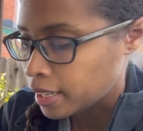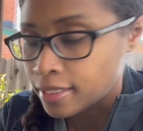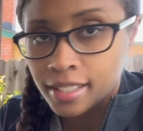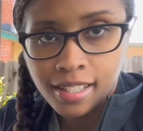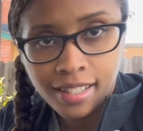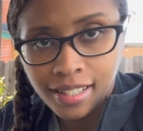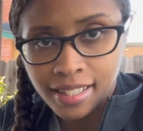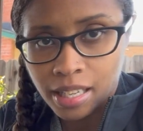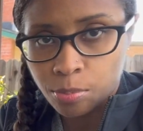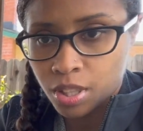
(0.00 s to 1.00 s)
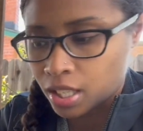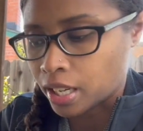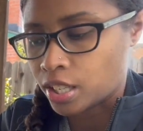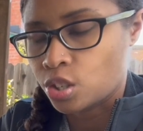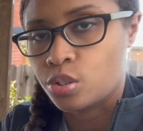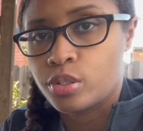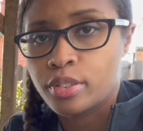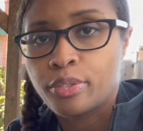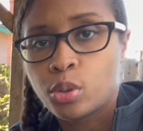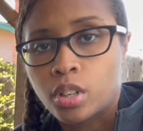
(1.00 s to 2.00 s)
This is the same thing I use
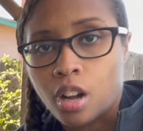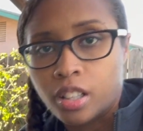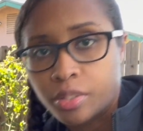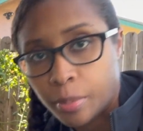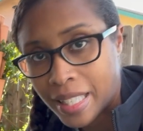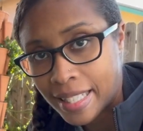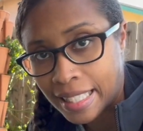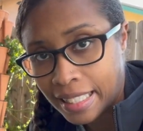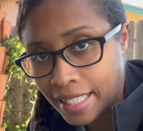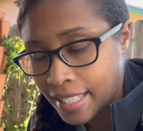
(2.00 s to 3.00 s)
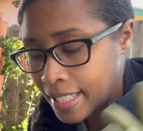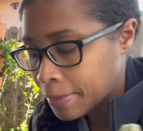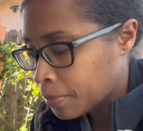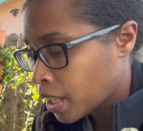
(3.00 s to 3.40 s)
for all of my seedlings.